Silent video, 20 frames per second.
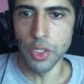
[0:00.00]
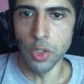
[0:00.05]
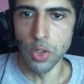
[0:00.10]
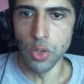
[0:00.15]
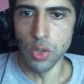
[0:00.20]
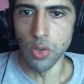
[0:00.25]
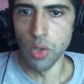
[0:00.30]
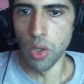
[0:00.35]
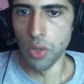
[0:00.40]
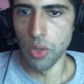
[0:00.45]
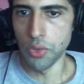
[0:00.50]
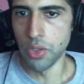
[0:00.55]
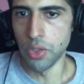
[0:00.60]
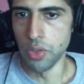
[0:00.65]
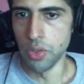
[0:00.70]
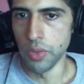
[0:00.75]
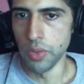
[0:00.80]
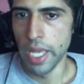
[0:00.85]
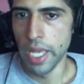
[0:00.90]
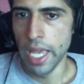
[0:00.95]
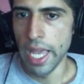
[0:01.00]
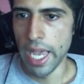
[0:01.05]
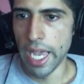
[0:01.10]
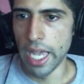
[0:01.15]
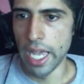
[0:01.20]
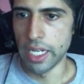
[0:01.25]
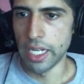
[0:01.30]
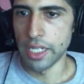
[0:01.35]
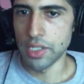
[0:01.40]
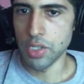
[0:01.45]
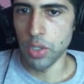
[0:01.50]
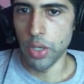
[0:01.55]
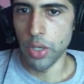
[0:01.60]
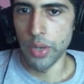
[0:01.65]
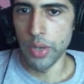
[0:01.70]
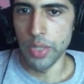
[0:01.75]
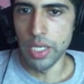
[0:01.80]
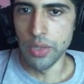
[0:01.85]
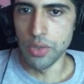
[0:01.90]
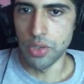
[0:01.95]
Ghoul02 and I saw how
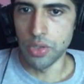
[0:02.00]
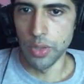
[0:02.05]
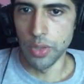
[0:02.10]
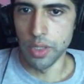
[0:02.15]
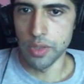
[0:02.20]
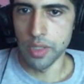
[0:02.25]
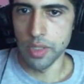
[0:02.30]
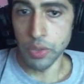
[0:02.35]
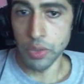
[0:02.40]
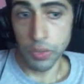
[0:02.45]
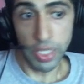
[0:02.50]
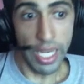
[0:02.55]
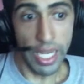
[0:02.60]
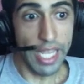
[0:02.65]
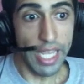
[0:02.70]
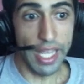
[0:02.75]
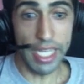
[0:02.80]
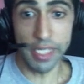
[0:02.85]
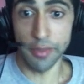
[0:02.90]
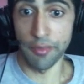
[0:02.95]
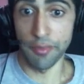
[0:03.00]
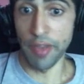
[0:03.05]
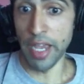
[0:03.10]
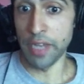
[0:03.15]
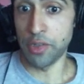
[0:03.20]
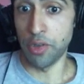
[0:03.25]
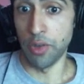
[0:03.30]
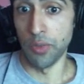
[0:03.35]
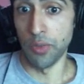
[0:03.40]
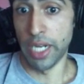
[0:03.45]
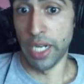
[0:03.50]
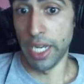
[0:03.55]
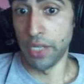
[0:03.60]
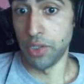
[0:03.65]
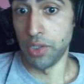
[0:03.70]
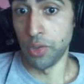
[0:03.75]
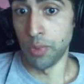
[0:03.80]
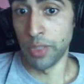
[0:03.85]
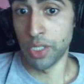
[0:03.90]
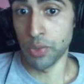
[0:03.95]
he was doing the stage. I was like, hey, that's faster than what I
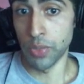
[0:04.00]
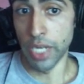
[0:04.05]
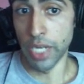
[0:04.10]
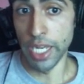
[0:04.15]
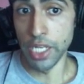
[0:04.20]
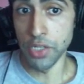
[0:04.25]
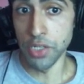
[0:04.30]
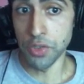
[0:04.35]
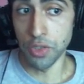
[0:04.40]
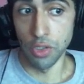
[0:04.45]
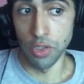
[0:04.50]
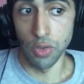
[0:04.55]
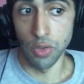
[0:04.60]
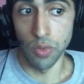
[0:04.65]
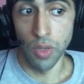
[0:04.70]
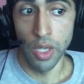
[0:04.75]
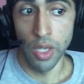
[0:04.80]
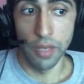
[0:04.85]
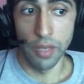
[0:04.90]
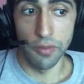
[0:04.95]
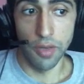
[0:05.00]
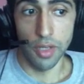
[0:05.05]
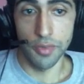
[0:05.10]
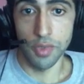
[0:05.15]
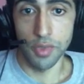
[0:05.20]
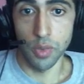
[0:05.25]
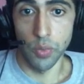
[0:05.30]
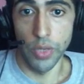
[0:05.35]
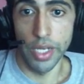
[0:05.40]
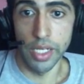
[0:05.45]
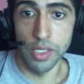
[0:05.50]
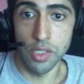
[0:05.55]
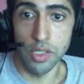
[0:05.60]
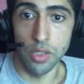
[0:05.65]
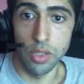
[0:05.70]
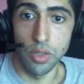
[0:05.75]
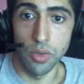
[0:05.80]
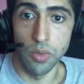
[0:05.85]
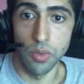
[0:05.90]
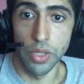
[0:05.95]
do, because what I used to do involves some waiting. So
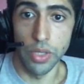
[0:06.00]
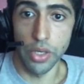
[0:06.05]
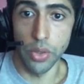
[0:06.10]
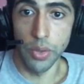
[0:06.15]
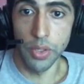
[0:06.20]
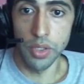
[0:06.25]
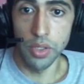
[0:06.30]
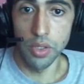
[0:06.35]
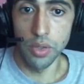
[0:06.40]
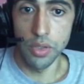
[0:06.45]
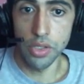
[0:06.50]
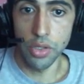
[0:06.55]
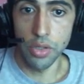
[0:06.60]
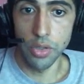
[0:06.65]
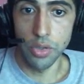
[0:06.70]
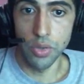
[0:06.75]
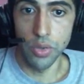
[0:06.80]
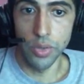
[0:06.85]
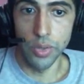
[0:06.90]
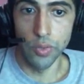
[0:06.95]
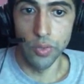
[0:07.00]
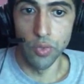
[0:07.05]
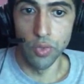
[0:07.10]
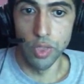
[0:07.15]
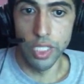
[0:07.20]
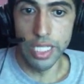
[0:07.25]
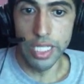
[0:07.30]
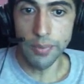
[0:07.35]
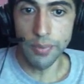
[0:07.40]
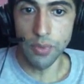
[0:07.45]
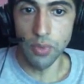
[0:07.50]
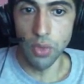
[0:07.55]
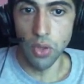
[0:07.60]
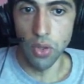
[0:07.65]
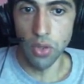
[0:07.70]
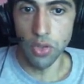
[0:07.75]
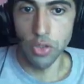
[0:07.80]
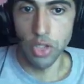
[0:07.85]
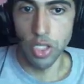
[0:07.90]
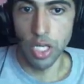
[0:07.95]
what you're going to do is you're going to do a deep
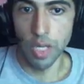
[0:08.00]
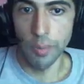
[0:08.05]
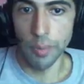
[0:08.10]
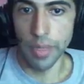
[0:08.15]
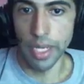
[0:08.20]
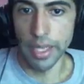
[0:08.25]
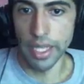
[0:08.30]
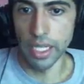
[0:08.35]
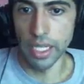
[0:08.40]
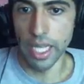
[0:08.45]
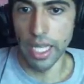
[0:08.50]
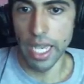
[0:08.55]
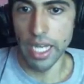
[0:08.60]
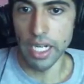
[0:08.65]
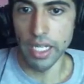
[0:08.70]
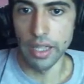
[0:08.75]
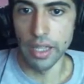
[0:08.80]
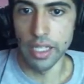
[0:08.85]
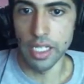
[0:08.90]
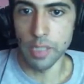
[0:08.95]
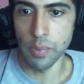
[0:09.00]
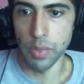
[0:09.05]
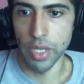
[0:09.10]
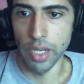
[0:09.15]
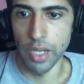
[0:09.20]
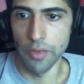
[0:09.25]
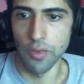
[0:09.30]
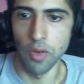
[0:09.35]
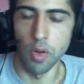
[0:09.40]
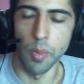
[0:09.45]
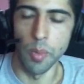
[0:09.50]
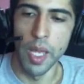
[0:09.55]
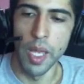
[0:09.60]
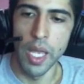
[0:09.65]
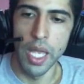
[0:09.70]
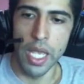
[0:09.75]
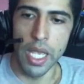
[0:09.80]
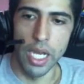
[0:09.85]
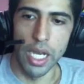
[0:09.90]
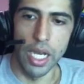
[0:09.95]
roll jump and then land on this platform.
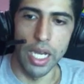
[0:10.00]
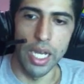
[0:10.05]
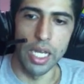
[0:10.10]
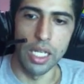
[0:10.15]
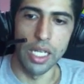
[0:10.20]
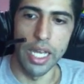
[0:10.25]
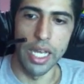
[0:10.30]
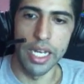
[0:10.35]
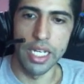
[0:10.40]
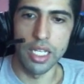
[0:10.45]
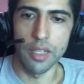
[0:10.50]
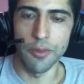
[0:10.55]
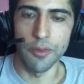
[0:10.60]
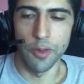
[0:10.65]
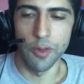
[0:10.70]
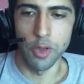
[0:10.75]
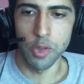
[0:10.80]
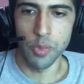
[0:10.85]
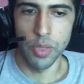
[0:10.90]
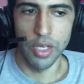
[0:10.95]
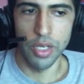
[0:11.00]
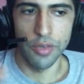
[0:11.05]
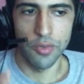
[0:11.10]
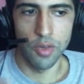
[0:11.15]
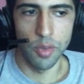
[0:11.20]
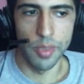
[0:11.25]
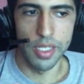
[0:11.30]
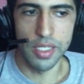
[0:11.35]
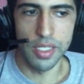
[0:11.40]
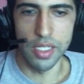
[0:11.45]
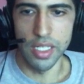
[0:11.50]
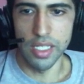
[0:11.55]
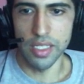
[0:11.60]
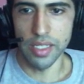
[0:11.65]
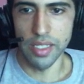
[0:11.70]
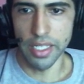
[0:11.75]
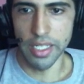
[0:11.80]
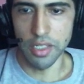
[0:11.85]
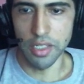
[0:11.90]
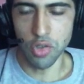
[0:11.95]
Landing on the first platform, it's
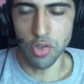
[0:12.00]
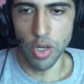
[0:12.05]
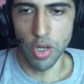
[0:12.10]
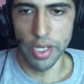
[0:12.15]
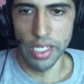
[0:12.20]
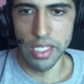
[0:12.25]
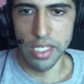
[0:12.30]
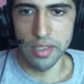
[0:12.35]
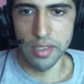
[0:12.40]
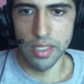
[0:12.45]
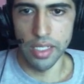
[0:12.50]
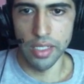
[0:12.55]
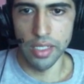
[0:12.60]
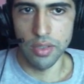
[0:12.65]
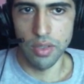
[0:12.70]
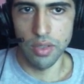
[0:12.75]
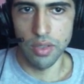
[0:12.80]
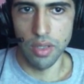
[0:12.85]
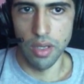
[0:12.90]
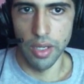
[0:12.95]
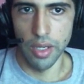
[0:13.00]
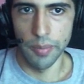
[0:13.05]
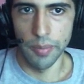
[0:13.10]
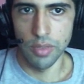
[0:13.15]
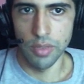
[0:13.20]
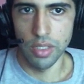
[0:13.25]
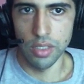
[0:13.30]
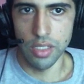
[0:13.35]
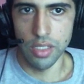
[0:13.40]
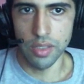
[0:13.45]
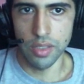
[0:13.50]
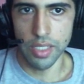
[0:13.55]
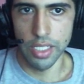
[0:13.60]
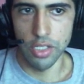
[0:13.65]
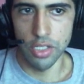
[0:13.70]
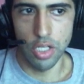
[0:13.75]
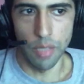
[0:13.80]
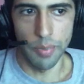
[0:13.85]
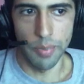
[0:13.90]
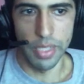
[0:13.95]
like a strong instinct to just like
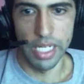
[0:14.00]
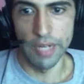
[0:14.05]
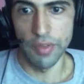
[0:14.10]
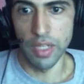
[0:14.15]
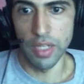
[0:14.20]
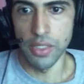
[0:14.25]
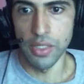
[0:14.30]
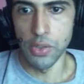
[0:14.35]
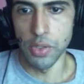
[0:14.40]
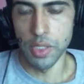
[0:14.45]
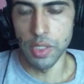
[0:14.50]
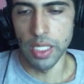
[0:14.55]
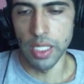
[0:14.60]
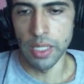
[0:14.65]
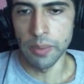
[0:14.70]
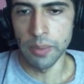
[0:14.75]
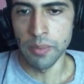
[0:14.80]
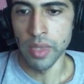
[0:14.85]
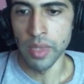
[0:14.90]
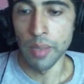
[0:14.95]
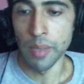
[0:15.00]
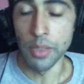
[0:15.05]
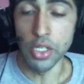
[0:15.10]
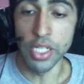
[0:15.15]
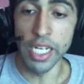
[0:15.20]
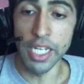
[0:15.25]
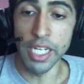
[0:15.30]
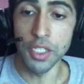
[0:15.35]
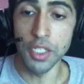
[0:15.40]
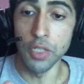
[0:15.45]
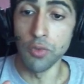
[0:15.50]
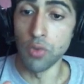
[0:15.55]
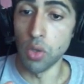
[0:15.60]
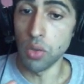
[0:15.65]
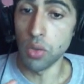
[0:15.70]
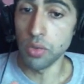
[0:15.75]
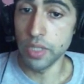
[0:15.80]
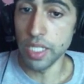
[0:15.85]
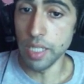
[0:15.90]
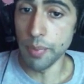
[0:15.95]
jump on everything you see. But you can actually
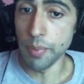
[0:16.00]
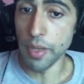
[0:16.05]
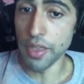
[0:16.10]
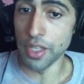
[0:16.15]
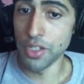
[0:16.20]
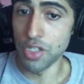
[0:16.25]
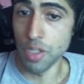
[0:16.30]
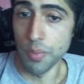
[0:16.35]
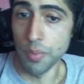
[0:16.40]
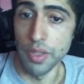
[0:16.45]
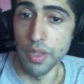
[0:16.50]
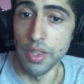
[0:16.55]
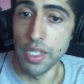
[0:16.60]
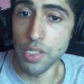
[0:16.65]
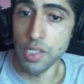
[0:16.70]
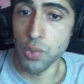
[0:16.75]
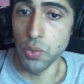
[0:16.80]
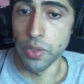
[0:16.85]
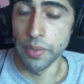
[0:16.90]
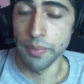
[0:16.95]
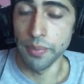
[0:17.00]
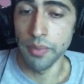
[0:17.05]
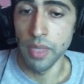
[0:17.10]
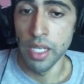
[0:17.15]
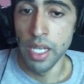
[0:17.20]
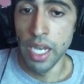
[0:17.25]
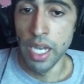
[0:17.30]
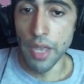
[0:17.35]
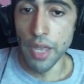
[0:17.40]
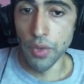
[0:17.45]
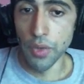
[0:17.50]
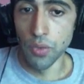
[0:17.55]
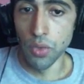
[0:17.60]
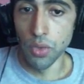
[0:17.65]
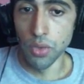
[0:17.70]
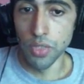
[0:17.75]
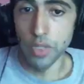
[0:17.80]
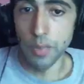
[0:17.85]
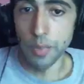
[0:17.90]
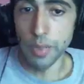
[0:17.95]
roll deep and then jump on this one, and then roll
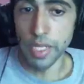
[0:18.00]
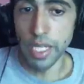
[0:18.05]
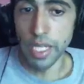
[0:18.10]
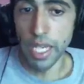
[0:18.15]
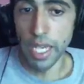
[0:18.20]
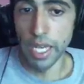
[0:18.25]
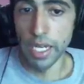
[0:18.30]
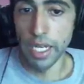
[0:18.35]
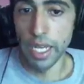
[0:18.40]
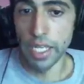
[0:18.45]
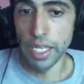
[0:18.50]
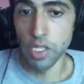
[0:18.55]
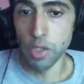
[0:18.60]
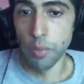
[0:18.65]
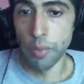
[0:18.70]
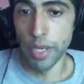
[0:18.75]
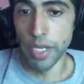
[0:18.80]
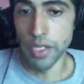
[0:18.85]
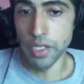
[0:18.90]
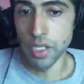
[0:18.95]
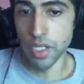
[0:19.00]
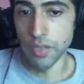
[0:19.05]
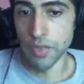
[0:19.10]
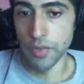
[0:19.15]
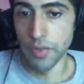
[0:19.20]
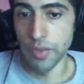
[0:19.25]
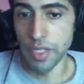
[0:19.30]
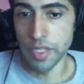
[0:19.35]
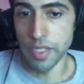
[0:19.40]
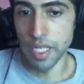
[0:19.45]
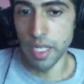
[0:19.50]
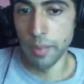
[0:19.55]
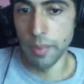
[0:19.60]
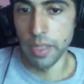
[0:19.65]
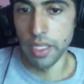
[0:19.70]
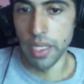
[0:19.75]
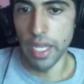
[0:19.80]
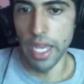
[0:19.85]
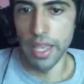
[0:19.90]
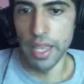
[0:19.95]
deep again, and you'll bounce off of this enemy.
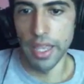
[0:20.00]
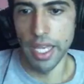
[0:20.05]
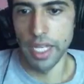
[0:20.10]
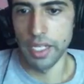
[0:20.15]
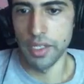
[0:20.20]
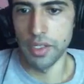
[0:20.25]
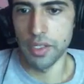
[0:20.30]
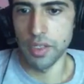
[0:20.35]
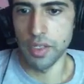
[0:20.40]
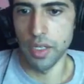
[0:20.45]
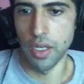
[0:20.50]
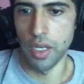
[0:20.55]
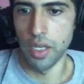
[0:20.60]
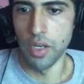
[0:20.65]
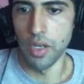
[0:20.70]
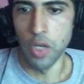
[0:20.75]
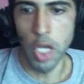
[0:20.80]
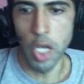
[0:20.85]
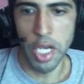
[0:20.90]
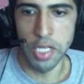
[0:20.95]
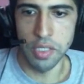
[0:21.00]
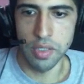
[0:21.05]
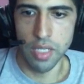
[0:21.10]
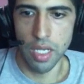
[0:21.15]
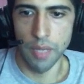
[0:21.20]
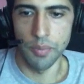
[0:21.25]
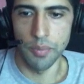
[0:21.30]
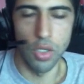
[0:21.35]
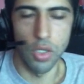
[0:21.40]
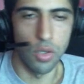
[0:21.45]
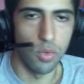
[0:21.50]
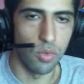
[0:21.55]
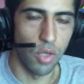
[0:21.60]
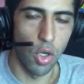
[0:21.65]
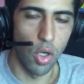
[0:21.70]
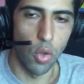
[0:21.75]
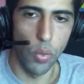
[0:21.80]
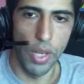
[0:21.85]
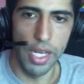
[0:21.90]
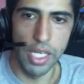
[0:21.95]
And that is non-stop, no
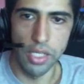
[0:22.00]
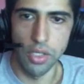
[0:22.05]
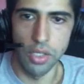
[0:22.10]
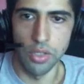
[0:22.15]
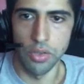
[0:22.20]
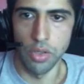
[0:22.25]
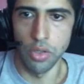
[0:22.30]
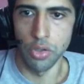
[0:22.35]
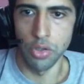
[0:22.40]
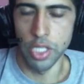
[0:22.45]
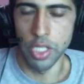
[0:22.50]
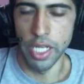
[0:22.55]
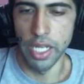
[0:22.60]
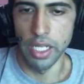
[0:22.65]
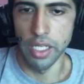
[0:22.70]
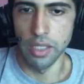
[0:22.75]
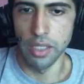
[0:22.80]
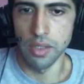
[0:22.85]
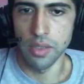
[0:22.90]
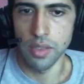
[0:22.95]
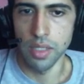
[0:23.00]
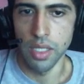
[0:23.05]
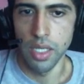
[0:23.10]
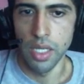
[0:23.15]
waiting, no shenanigans.